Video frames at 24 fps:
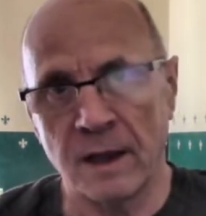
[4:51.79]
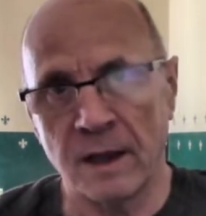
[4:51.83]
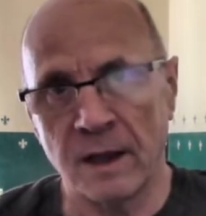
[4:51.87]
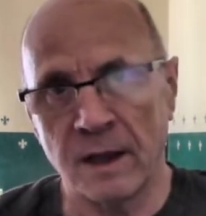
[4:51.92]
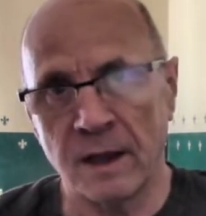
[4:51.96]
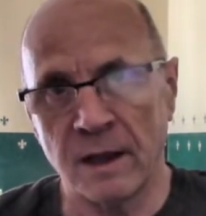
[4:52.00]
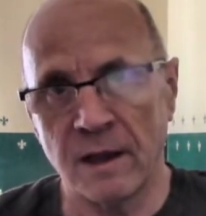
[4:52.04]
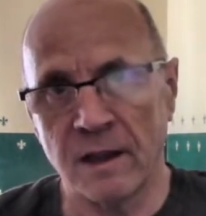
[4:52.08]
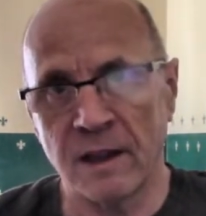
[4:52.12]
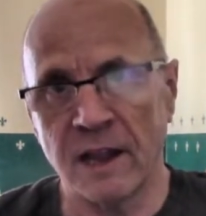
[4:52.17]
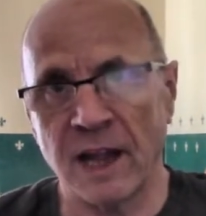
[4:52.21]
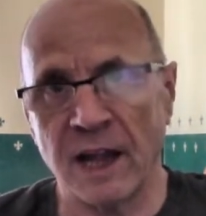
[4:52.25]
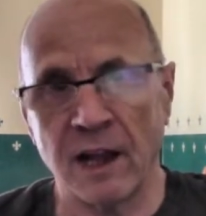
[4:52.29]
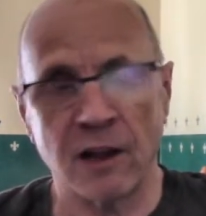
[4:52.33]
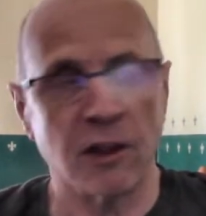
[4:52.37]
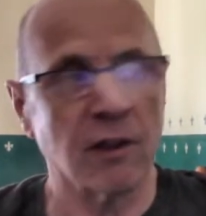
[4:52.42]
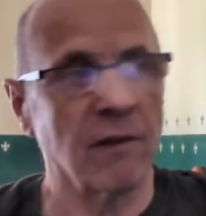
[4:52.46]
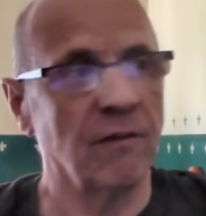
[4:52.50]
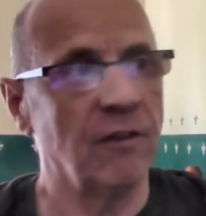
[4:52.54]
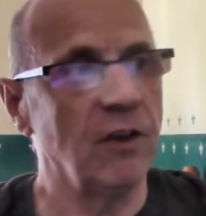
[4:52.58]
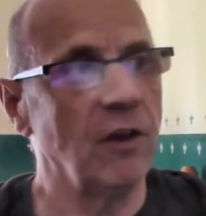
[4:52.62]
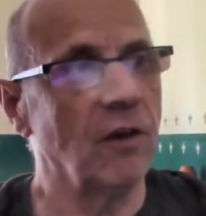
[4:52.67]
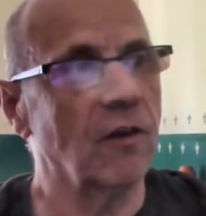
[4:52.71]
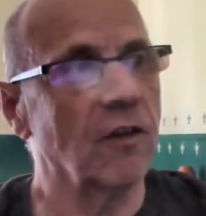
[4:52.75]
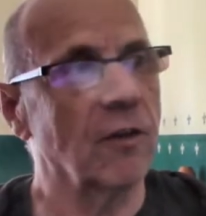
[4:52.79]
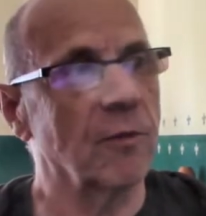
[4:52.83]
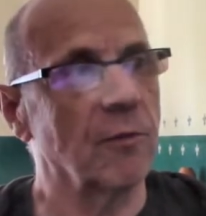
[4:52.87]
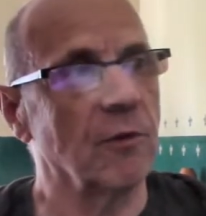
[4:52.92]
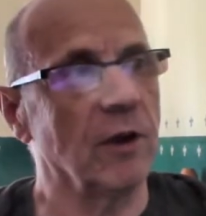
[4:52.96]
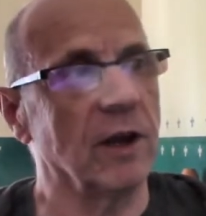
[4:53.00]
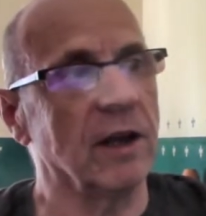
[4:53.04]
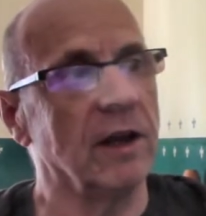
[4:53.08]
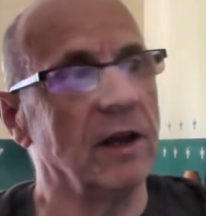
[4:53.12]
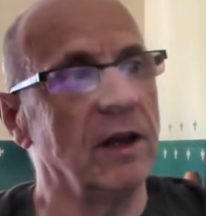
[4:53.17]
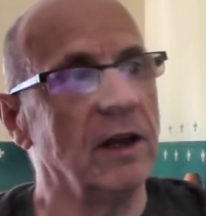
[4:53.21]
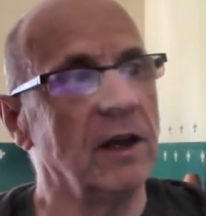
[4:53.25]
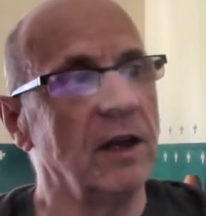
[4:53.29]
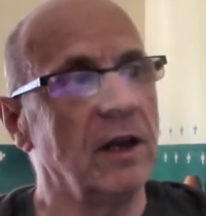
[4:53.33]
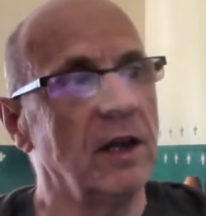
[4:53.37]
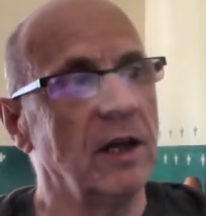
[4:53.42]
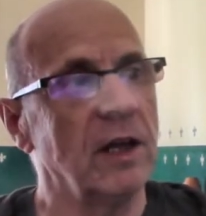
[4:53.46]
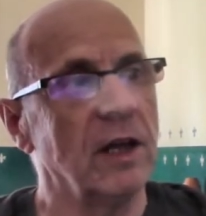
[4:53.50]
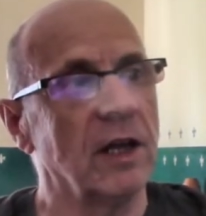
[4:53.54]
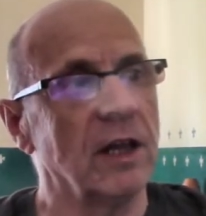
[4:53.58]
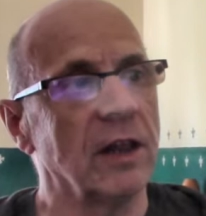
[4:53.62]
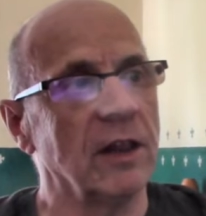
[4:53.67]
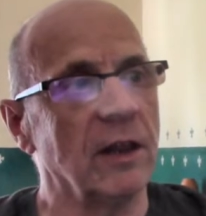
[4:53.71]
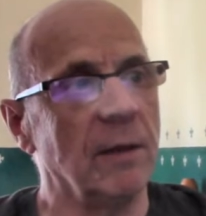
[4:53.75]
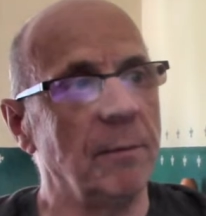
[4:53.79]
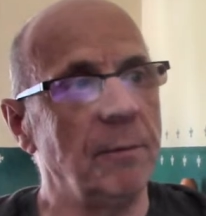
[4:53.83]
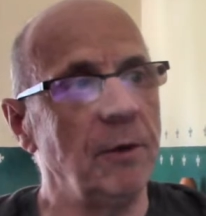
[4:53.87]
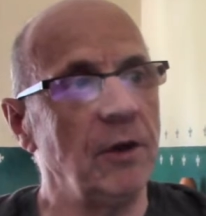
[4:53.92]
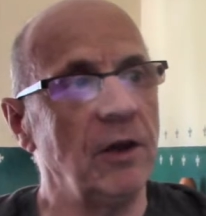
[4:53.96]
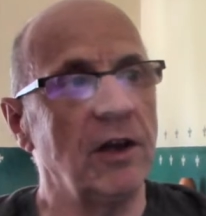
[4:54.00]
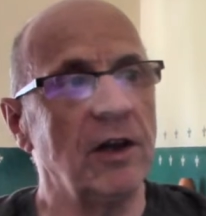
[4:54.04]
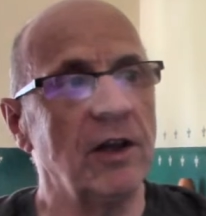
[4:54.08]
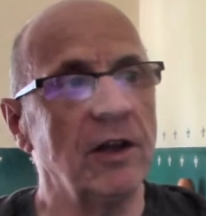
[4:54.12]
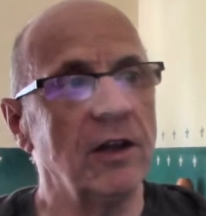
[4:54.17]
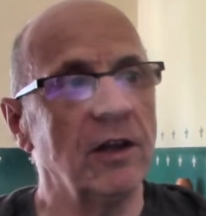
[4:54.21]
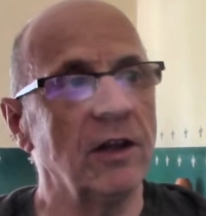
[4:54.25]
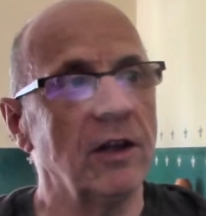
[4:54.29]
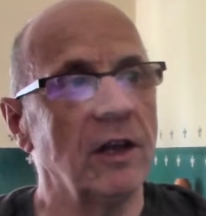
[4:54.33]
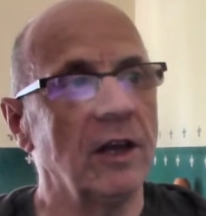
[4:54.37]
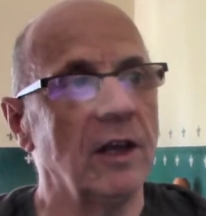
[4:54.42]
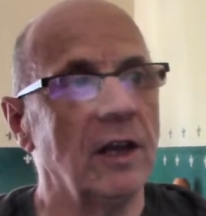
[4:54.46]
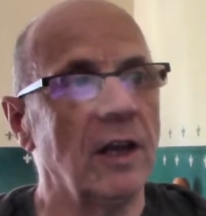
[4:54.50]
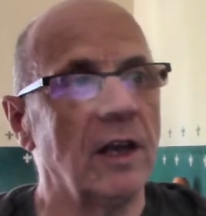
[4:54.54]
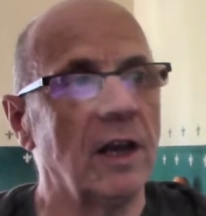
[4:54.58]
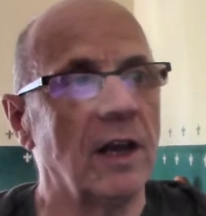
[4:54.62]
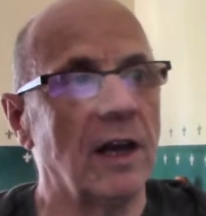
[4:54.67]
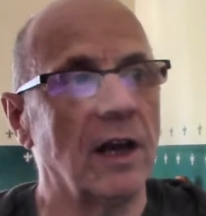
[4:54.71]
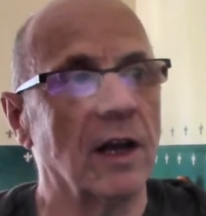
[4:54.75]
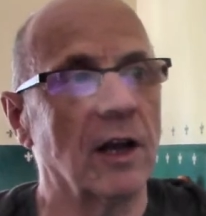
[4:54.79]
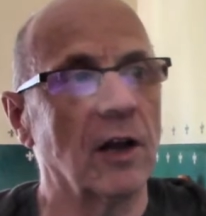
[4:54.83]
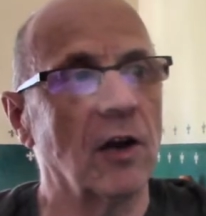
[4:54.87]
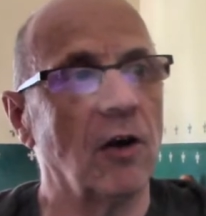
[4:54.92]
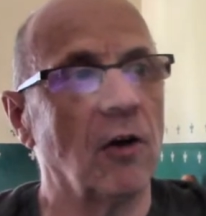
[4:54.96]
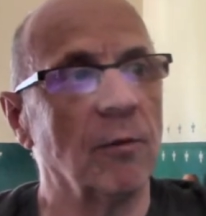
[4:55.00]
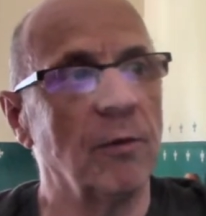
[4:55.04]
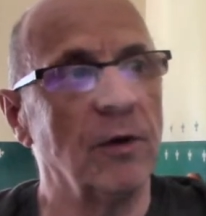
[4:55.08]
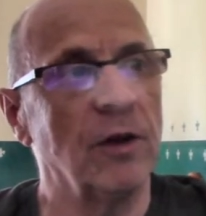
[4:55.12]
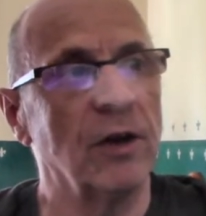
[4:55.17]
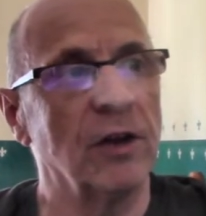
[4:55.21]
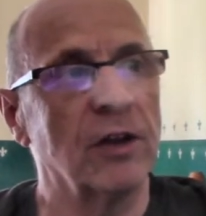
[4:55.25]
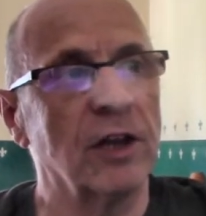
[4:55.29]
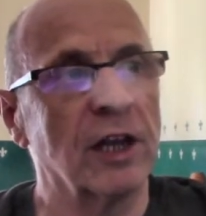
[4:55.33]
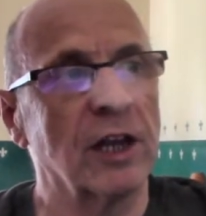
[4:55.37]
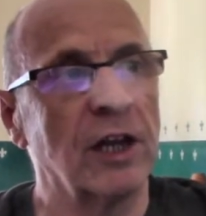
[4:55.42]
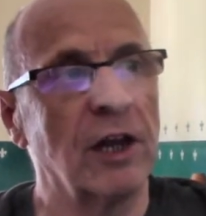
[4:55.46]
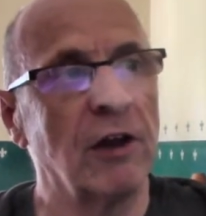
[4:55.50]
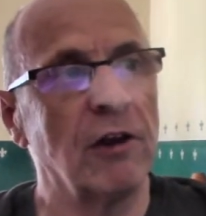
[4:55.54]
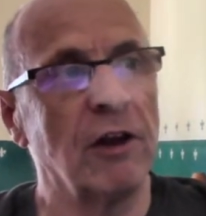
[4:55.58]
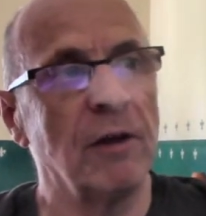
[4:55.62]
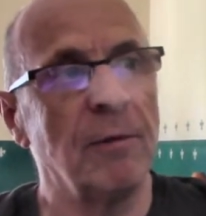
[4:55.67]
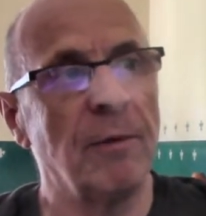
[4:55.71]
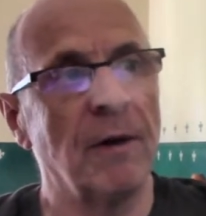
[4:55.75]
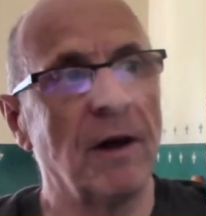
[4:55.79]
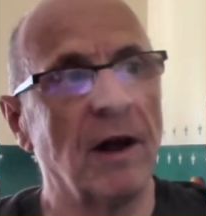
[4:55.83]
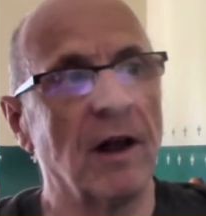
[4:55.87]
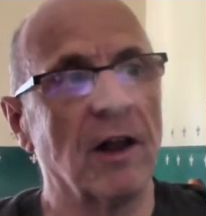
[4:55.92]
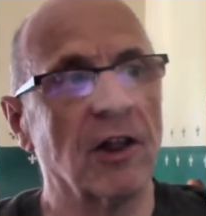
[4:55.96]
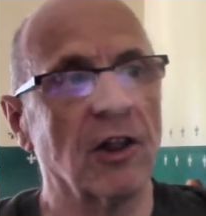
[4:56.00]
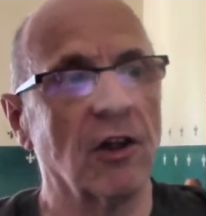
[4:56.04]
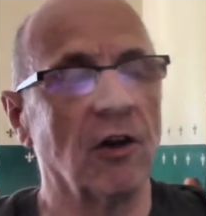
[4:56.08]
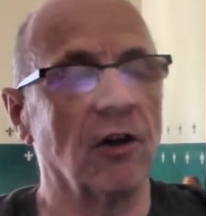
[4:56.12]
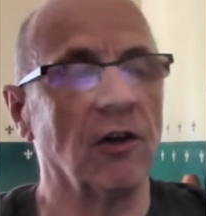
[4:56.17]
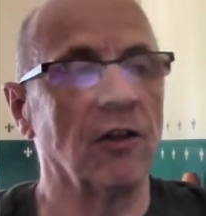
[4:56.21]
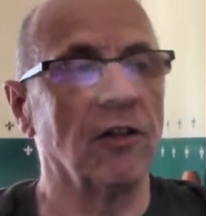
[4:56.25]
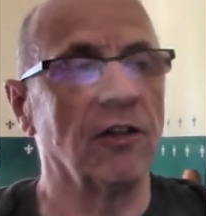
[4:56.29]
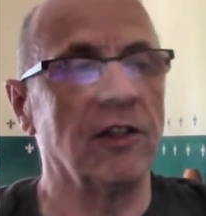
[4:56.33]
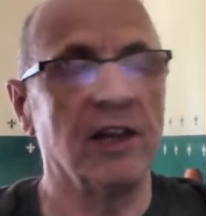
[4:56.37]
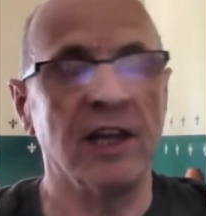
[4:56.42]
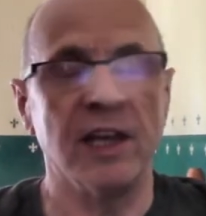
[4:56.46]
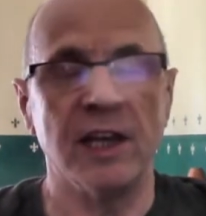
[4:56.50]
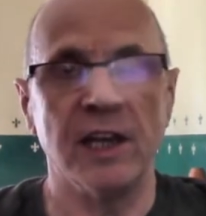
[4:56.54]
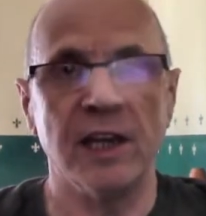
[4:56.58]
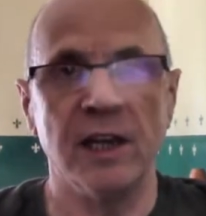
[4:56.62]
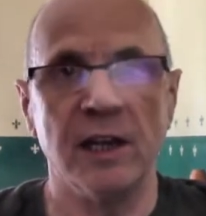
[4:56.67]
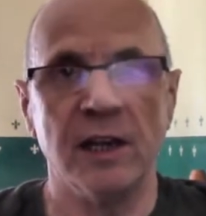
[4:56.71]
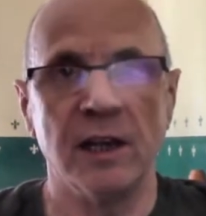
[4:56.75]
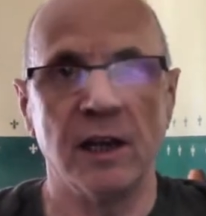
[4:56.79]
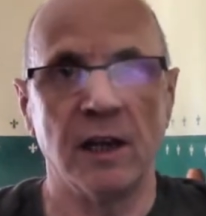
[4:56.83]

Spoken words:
sex of the offspring. A cock bird can only pass on the